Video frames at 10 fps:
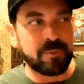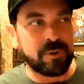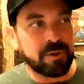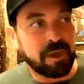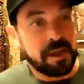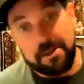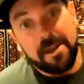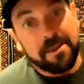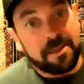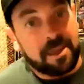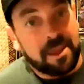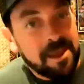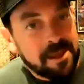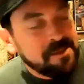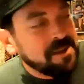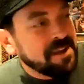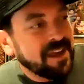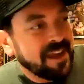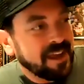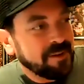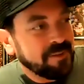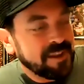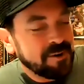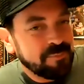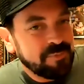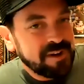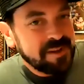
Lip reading: we were like, yeah, they can. And then we had